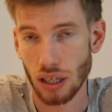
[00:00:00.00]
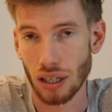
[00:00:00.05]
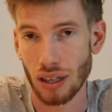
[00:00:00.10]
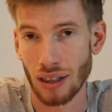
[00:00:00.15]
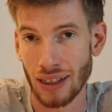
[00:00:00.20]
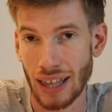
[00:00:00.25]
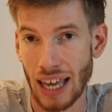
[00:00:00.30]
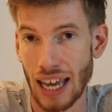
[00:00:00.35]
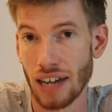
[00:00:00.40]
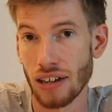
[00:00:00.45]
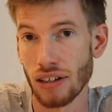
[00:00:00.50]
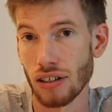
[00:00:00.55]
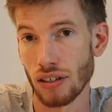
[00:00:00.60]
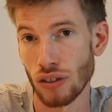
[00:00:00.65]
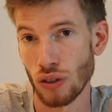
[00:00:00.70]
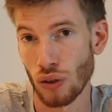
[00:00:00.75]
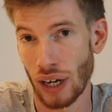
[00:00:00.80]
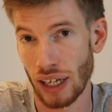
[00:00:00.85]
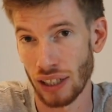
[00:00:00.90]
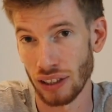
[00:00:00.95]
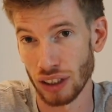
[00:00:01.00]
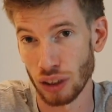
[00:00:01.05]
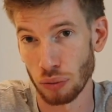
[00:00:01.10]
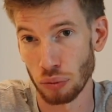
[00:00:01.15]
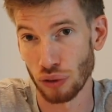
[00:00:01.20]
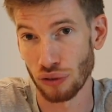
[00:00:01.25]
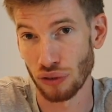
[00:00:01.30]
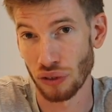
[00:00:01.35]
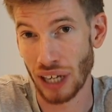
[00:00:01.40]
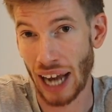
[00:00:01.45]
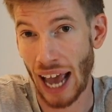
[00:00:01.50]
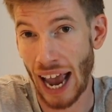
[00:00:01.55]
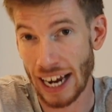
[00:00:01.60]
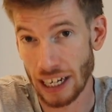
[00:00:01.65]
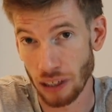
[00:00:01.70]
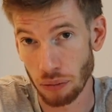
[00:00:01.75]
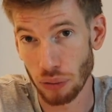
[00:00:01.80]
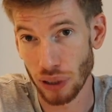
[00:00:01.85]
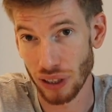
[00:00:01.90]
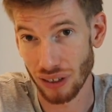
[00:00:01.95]
then you're eligible for an
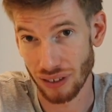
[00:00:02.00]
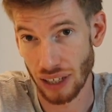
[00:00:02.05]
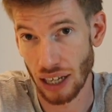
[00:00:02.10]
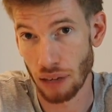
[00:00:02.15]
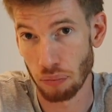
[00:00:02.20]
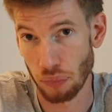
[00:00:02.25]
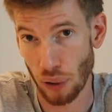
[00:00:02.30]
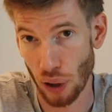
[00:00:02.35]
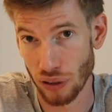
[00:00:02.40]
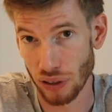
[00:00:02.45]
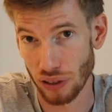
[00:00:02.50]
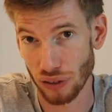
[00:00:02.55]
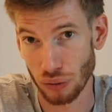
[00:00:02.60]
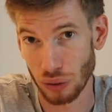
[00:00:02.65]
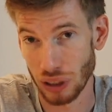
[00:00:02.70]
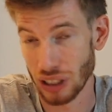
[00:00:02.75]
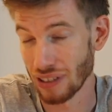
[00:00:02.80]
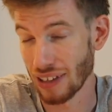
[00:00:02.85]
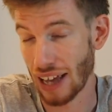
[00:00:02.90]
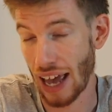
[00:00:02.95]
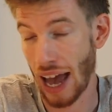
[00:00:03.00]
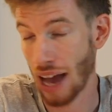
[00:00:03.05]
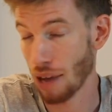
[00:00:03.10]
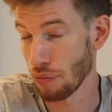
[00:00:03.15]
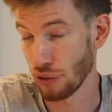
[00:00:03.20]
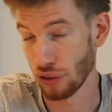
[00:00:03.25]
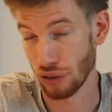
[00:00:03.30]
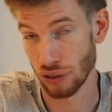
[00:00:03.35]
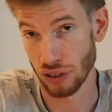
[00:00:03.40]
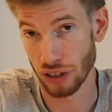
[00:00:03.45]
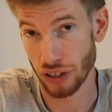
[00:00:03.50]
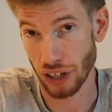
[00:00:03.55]
8% bonus, which is absolutely